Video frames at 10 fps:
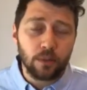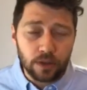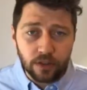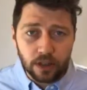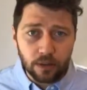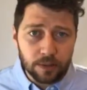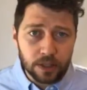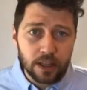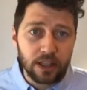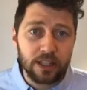that we've got on the
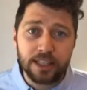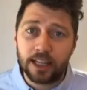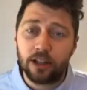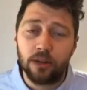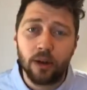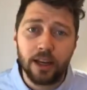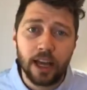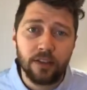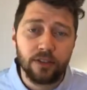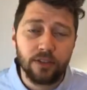website, that you can download right
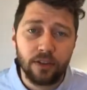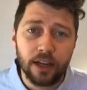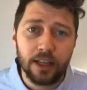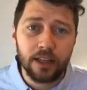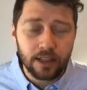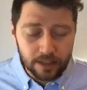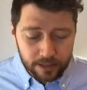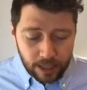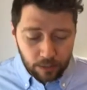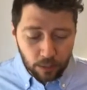now for free
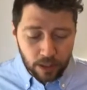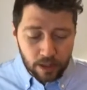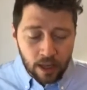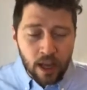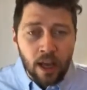and dabble with.